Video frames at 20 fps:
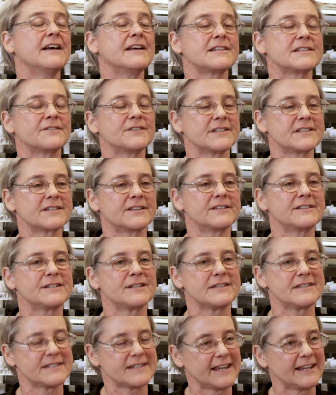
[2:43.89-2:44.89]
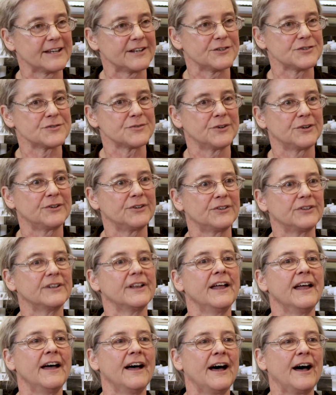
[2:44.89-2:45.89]
So it's good to stay in control
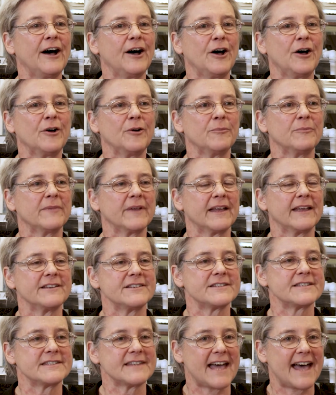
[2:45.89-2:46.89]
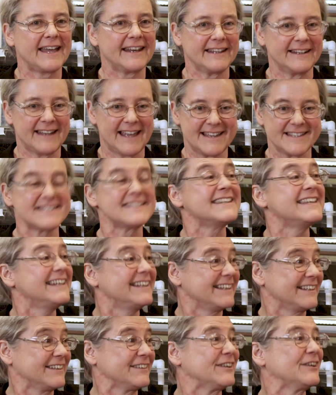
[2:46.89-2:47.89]
and just add it as
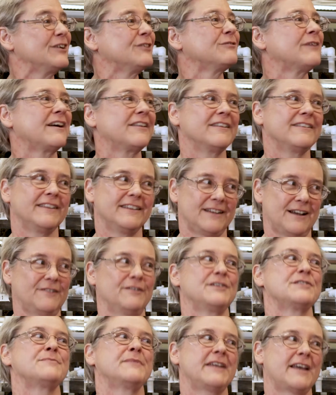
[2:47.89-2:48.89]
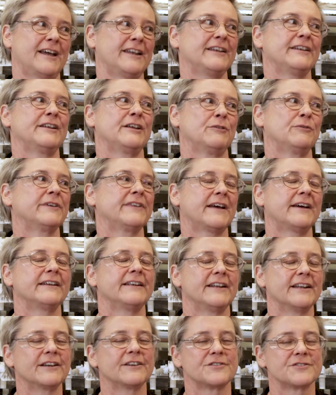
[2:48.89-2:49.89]
needed rather than always be adding it without
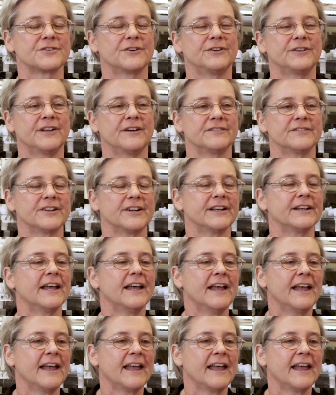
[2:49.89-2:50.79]
any control over it.